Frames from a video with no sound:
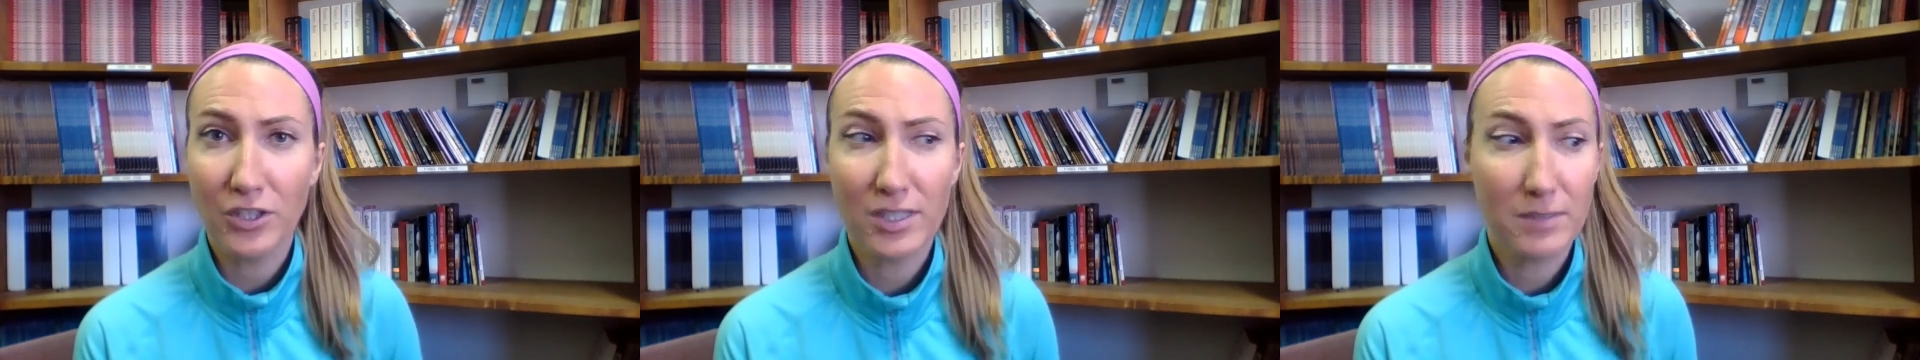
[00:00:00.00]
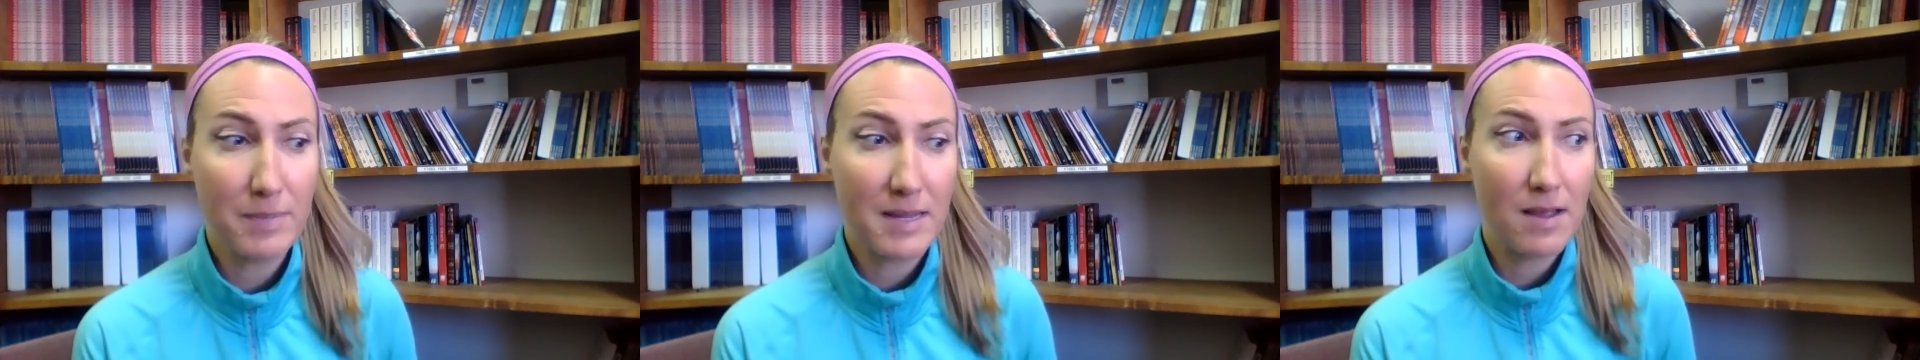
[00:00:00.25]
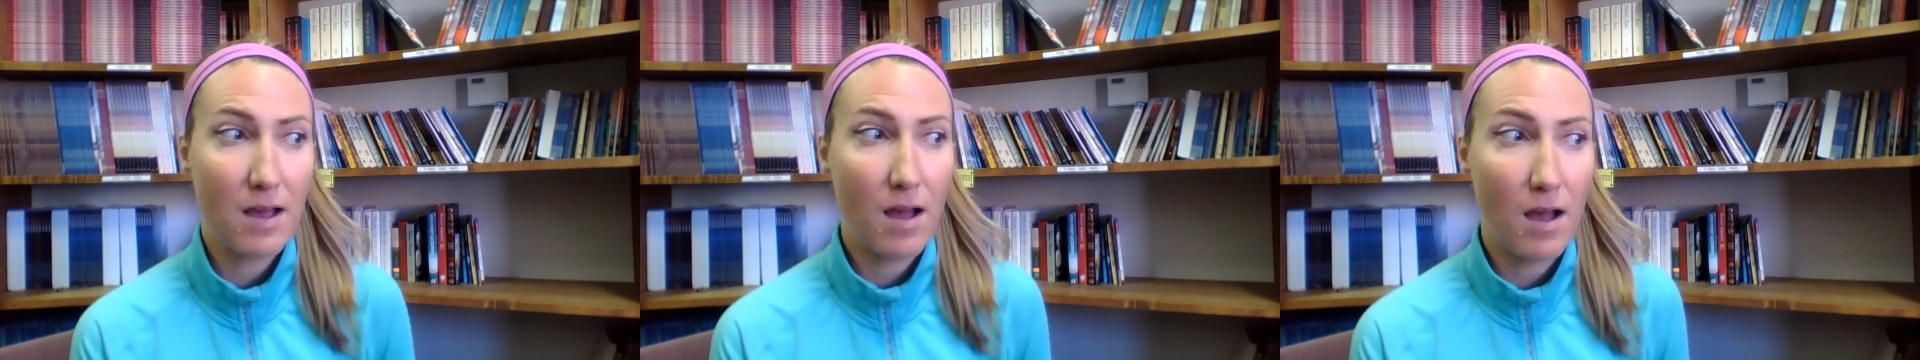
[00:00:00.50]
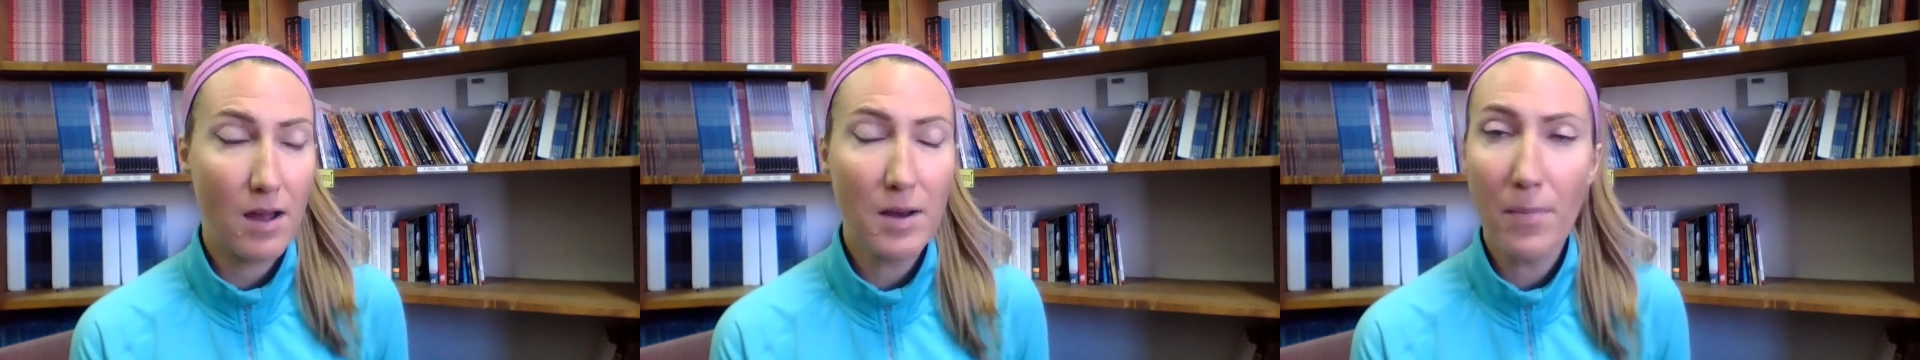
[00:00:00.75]
Just be
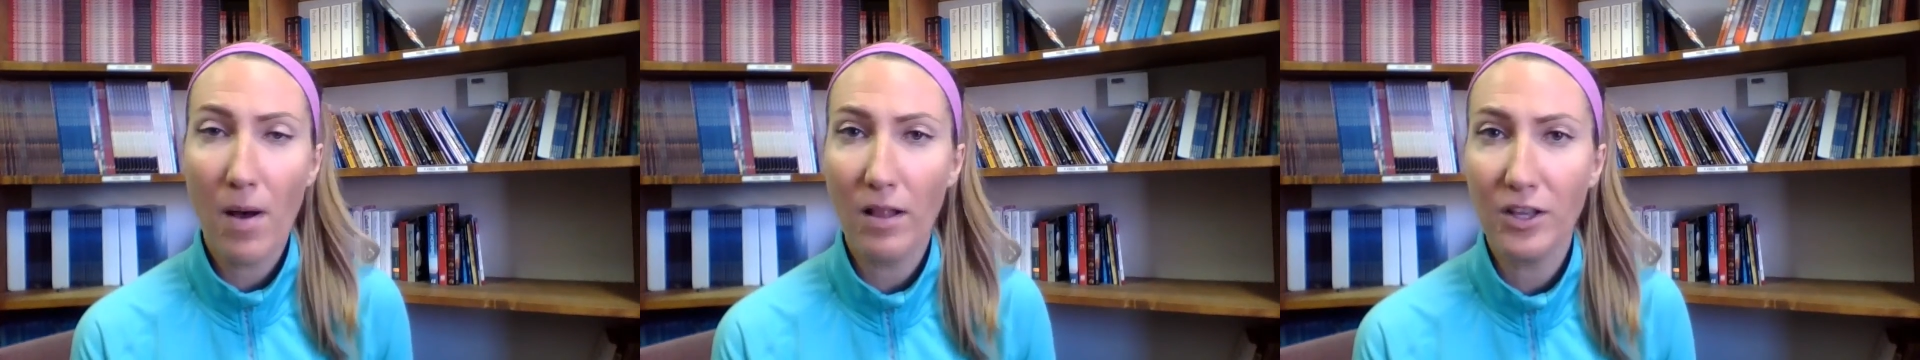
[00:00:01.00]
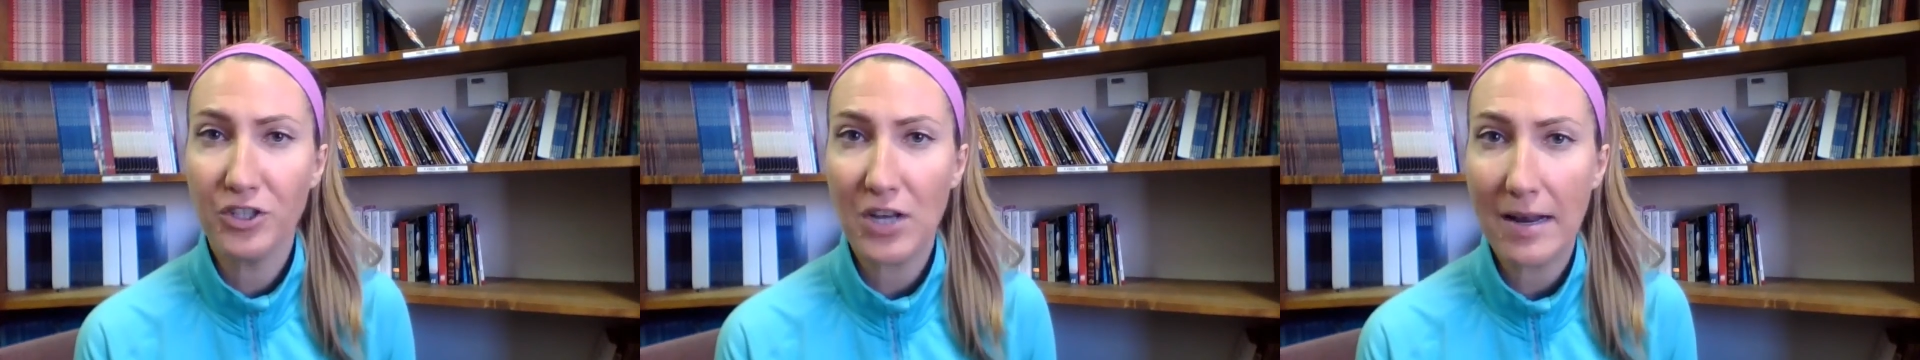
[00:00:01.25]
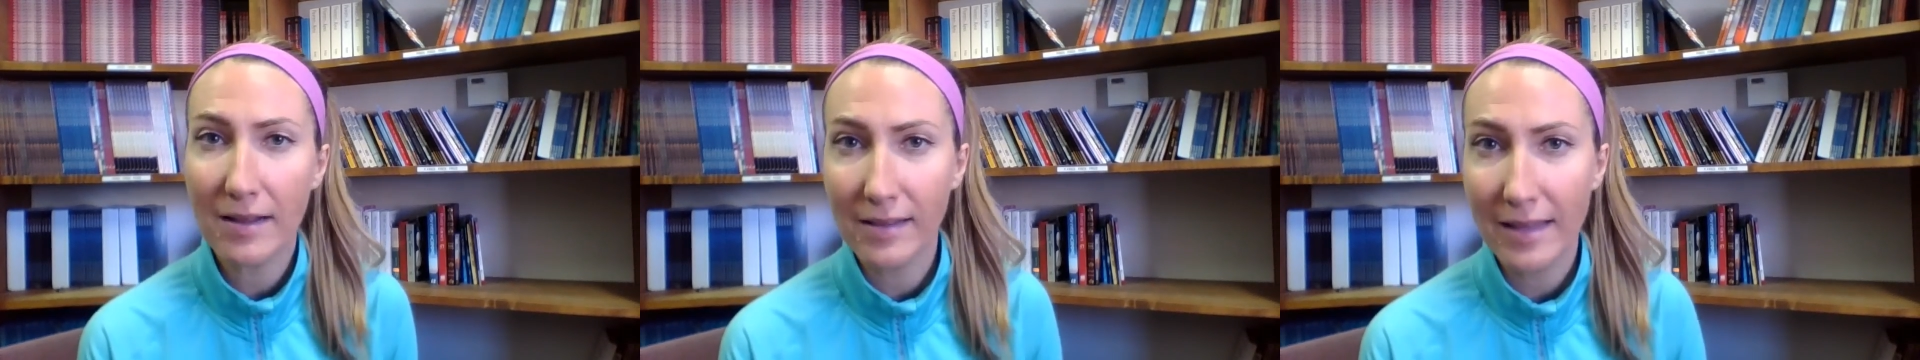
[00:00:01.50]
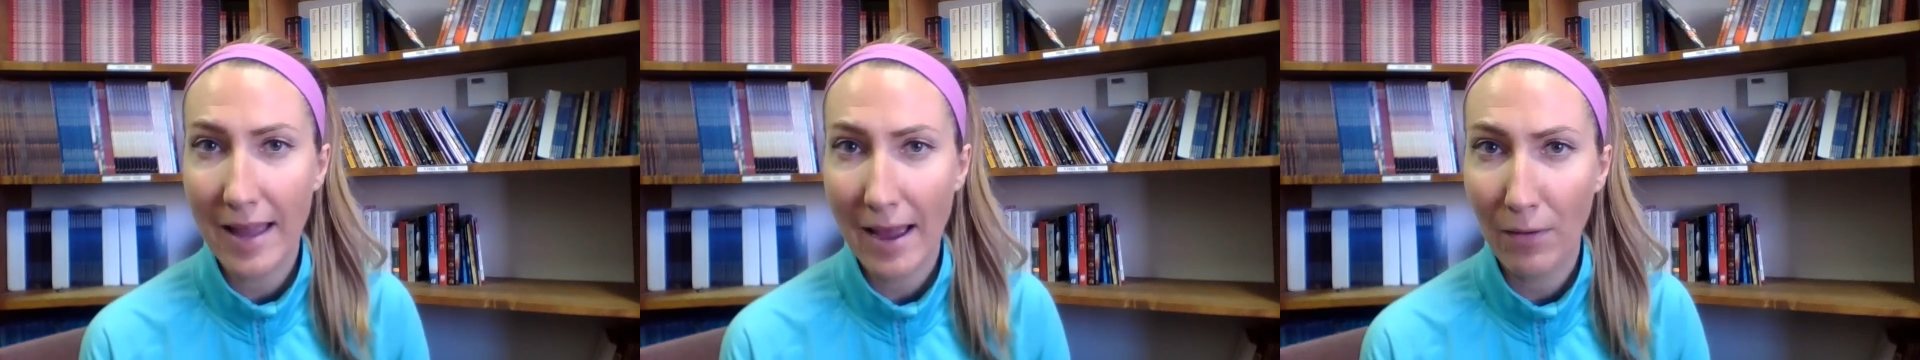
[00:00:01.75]
unapologetically